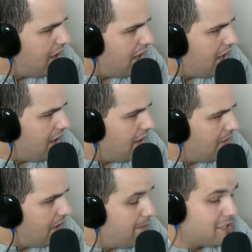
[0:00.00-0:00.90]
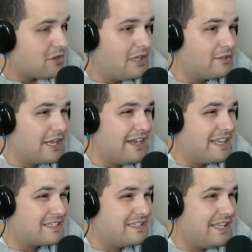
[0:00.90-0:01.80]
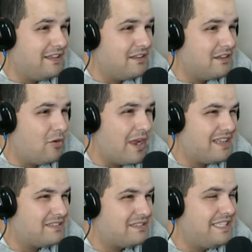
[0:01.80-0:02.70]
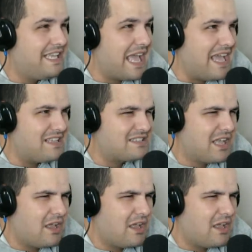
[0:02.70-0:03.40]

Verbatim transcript: uh, I've been trying to get an XD or SDS.